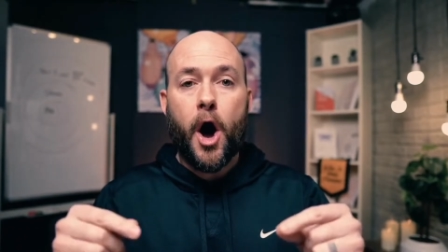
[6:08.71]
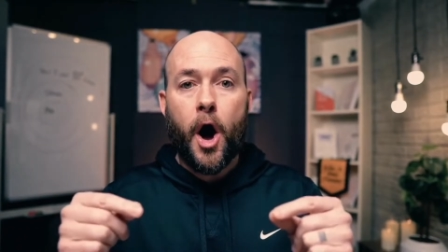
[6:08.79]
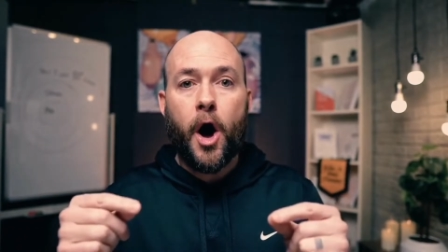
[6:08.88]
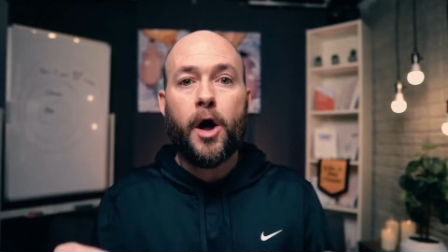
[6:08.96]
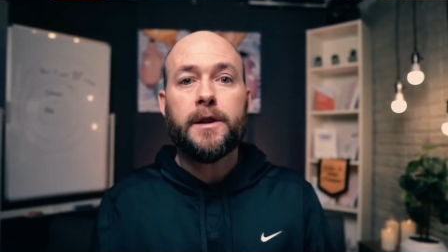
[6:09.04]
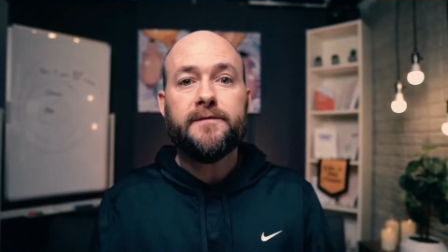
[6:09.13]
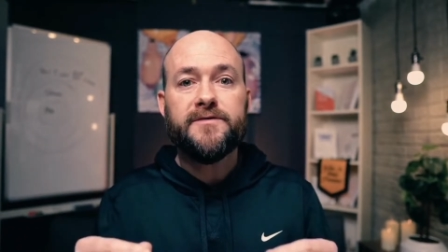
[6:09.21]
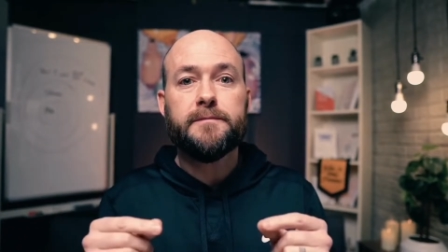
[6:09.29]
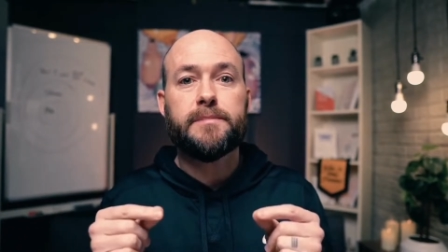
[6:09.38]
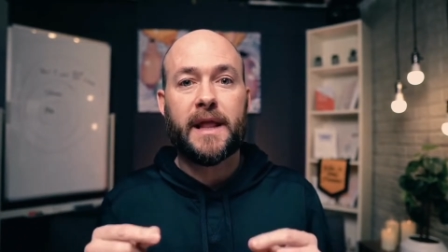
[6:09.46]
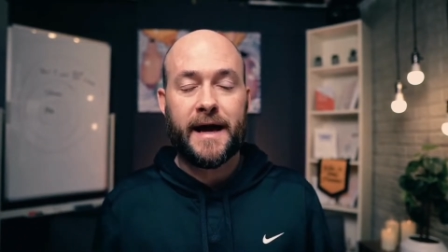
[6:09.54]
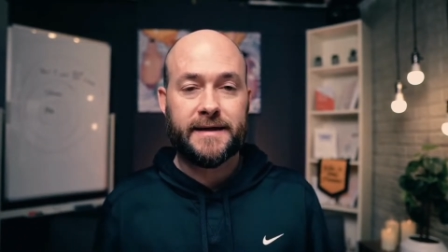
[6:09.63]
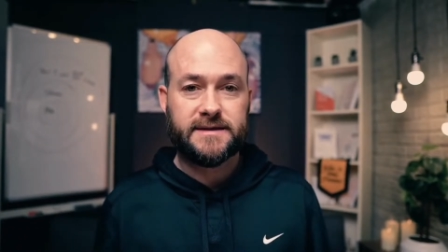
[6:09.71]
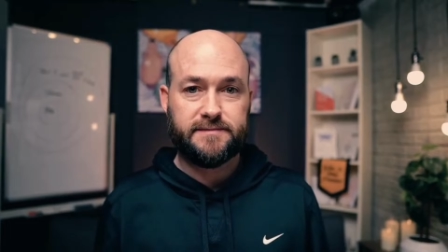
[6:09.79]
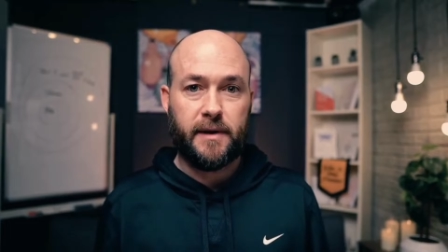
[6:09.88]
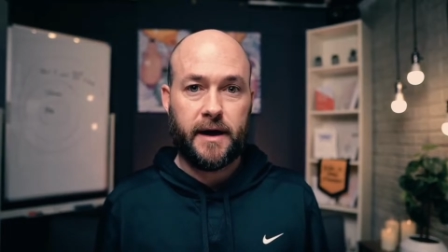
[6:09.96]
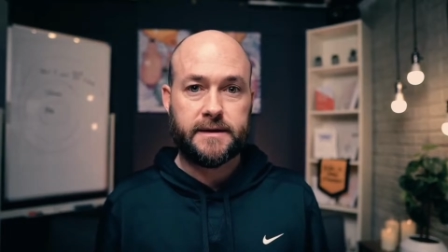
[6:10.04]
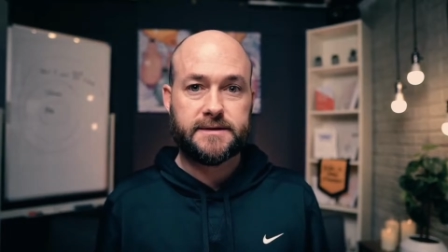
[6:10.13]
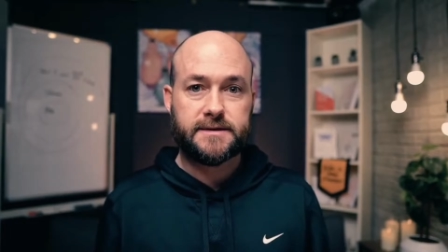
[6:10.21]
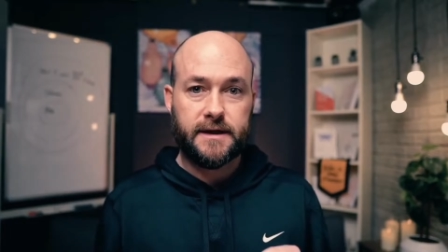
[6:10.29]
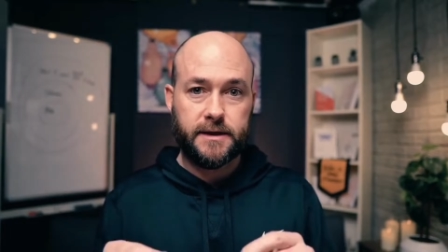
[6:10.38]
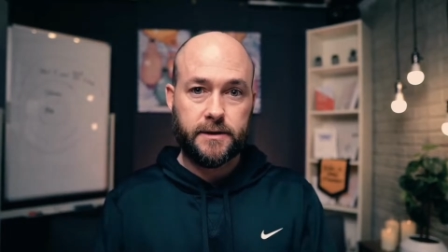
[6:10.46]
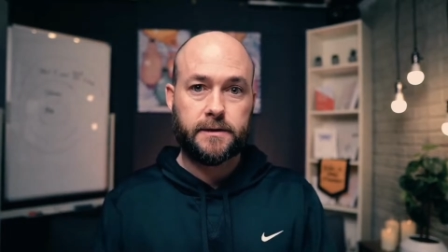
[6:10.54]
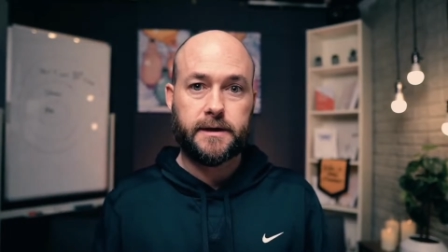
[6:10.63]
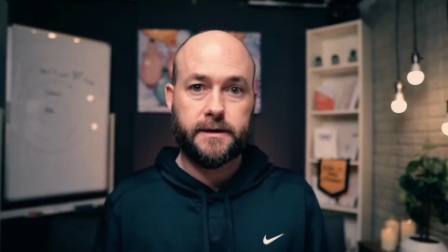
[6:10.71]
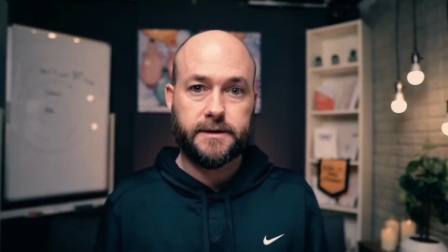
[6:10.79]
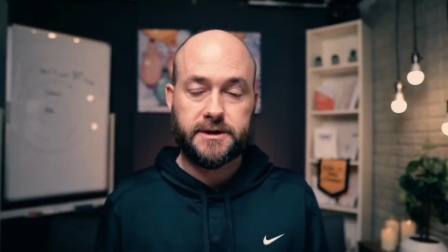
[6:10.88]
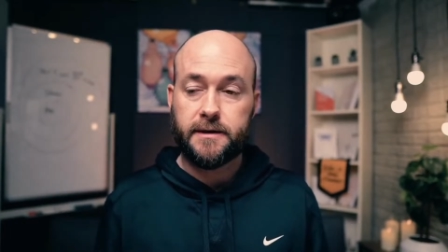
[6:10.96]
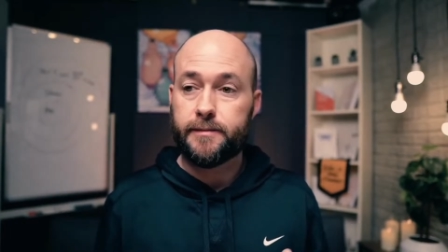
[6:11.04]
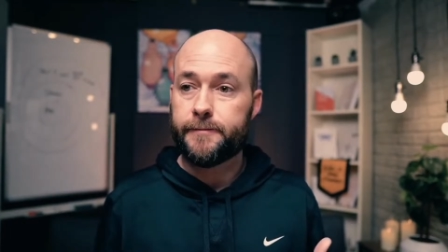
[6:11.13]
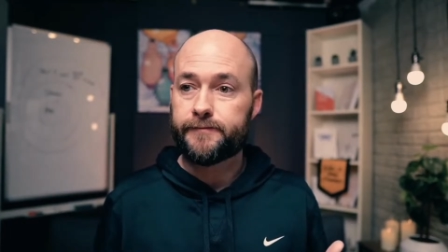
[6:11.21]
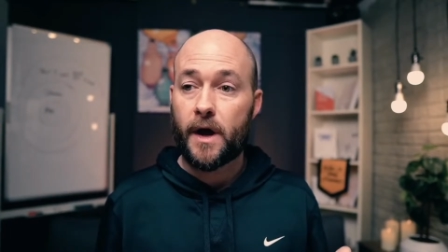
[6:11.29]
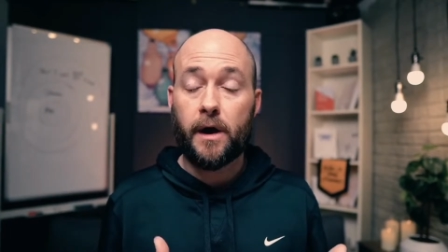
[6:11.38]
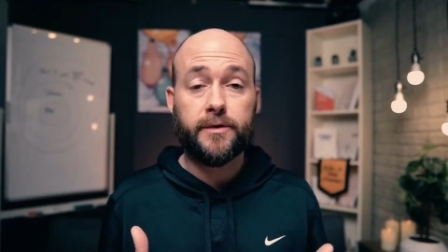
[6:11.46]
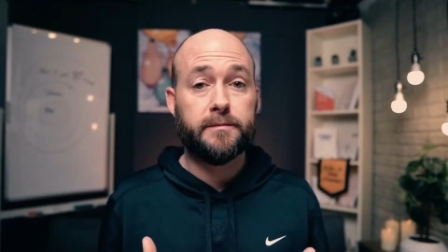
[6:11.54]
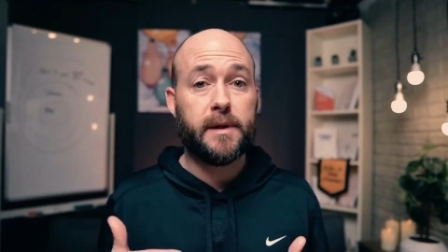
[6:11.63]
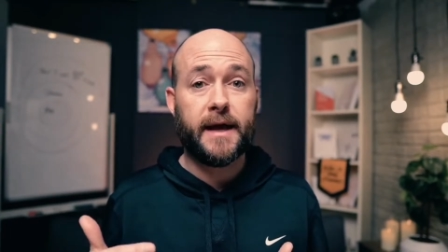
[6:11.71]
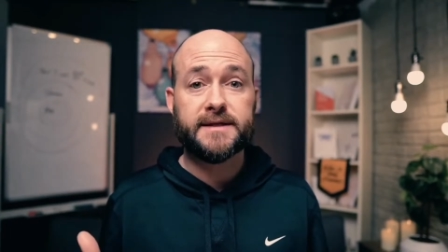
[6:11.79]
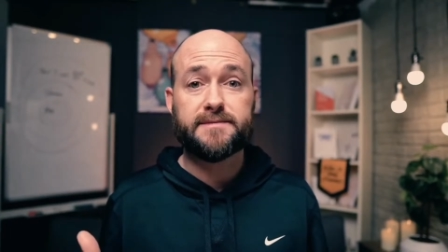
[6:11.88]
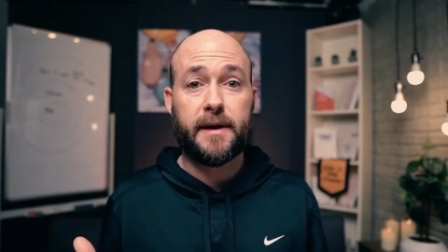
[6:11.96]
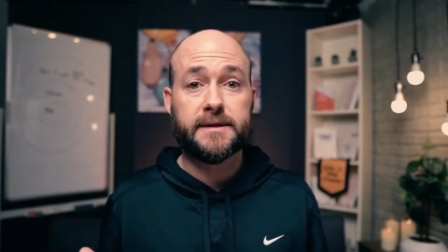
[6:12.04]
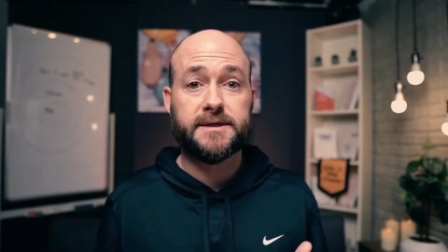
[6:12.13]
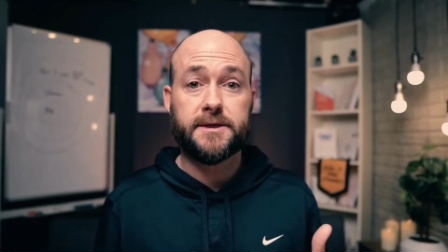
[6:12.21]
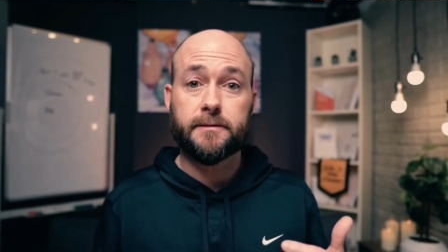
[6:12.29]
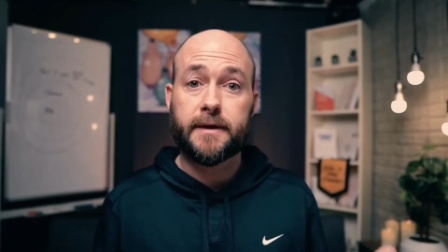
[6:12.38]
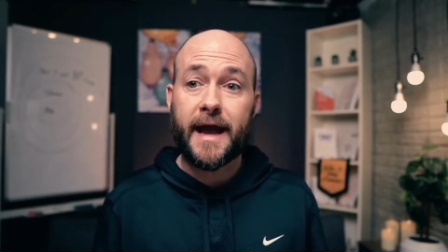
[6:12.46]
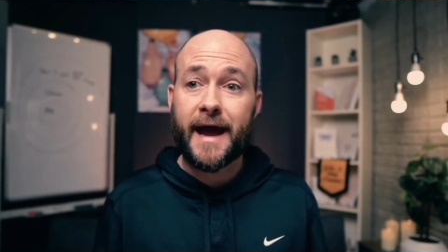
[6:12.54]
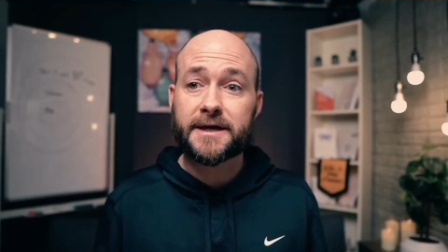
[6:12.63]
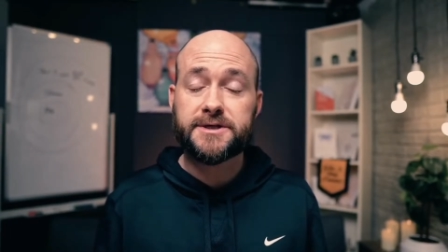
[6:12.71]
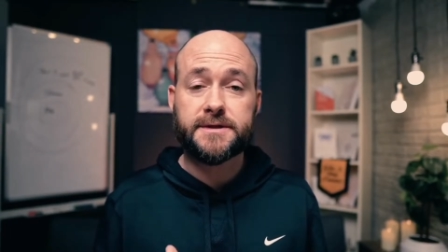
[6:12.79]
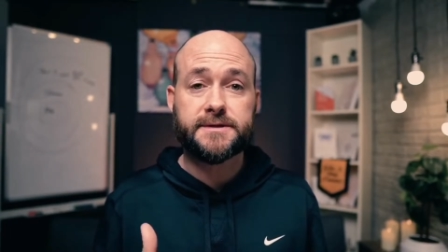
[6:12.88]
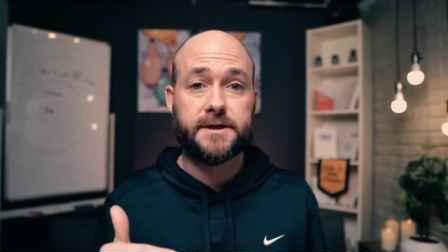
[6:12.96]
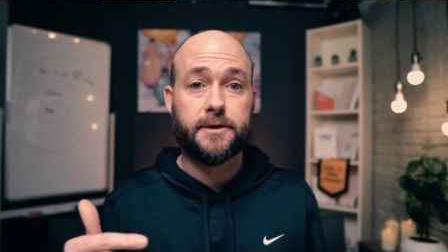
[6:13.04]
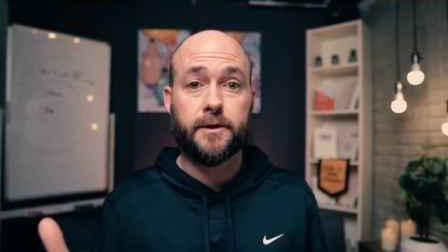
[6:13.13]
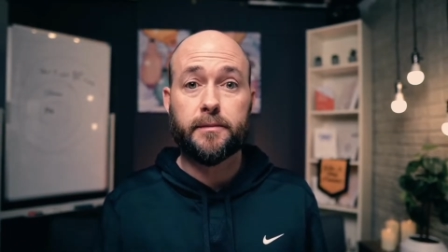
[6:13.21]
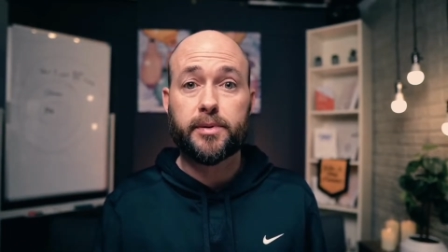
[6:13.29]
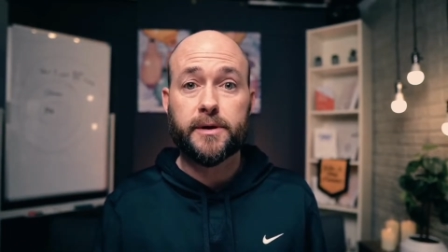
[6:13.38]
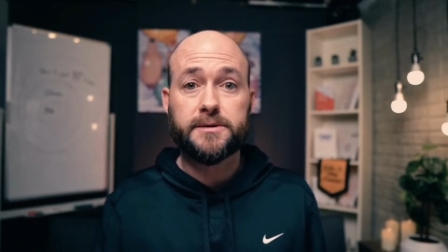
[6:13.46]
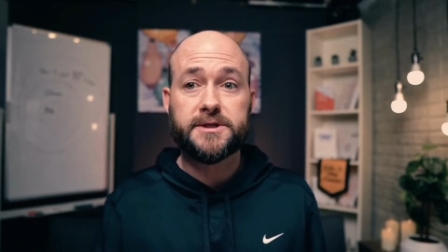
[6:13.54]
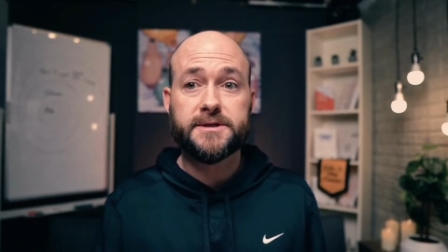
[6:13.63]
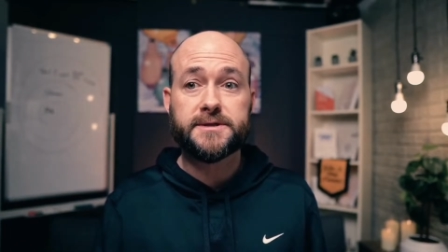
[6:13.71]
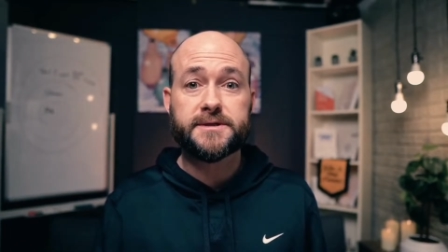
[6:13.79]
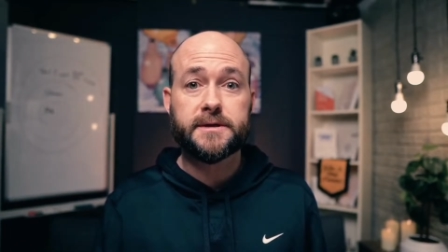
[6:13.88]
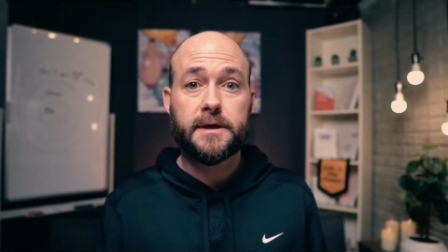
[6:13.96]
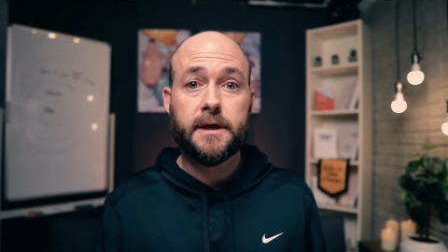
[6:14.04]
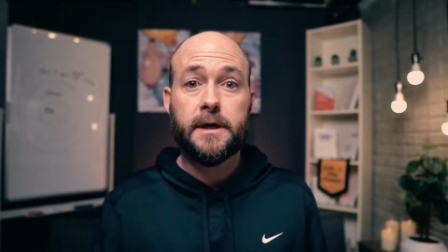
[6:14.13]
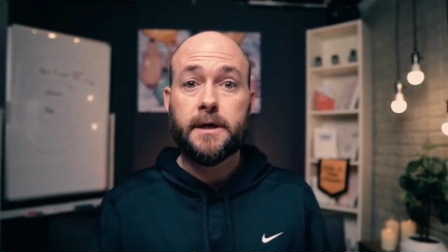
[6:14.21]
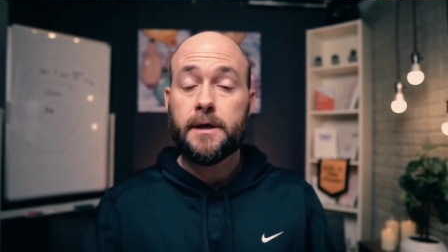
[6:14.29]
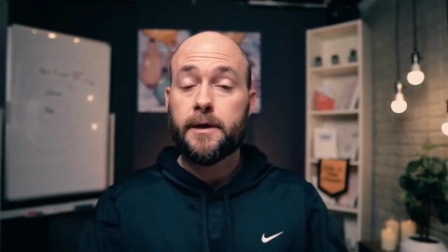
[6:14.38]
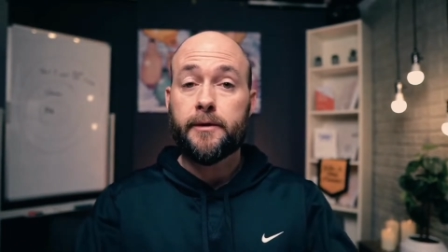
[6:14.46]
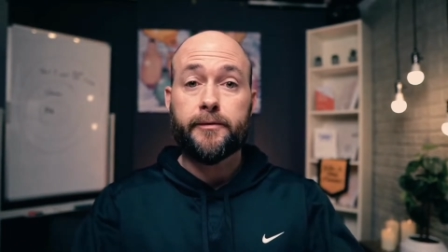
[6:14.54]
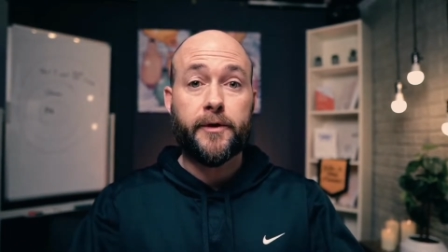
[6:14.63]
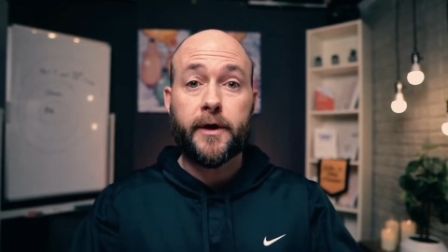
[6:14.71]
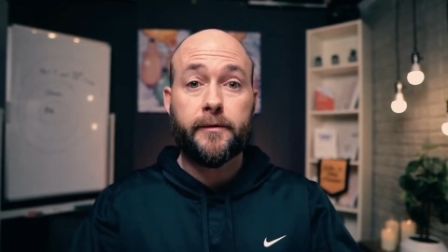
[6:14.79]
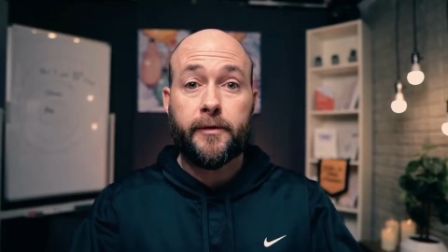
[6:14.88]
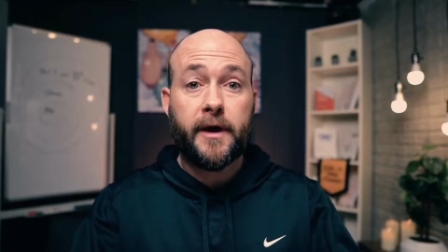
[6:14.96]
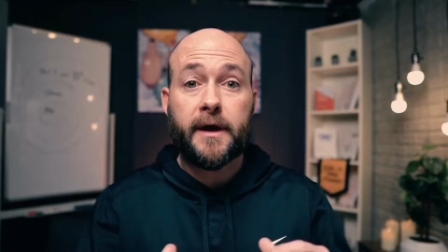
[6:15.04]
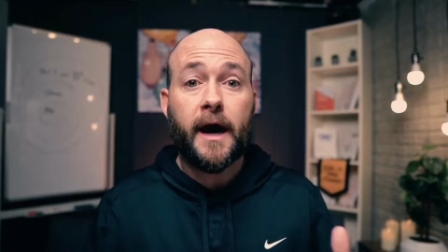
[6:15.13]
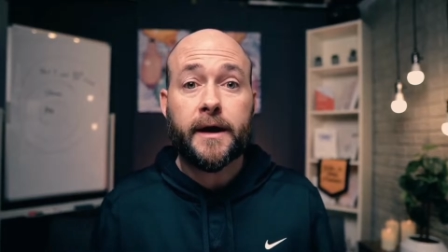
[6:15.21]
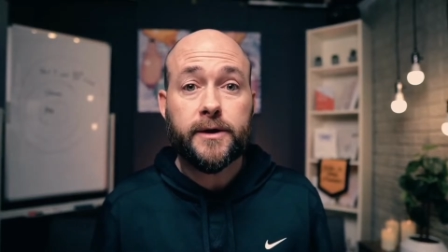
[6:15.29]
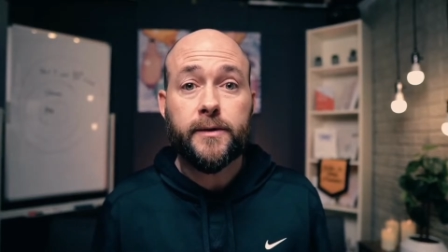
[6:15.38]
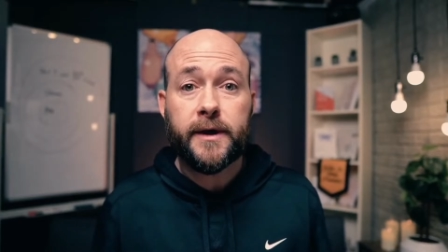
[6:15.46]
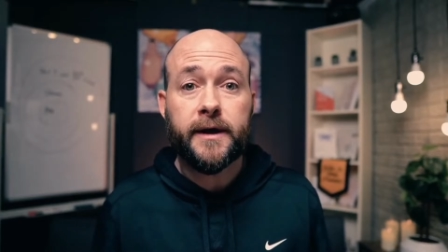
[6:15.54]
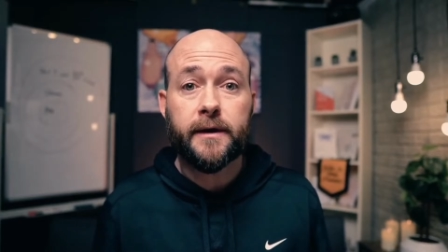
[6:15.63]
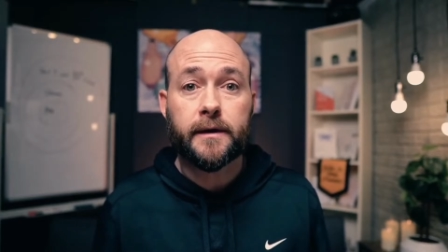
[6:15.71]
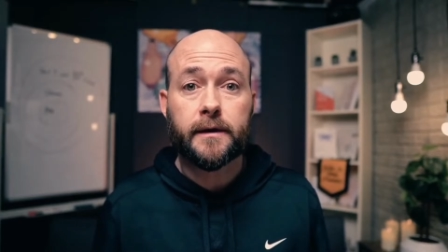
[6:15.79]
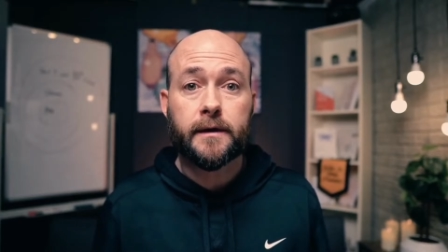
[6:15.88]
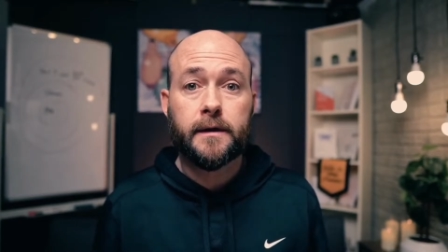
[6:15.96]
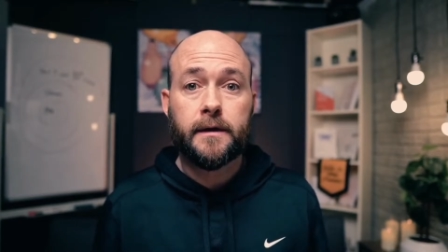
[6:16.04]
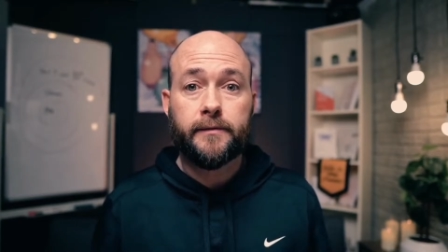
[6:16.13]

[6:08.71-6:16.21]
All of the blind spots in your leadership, all the blind spots in your reactions and your approaches, they got you here.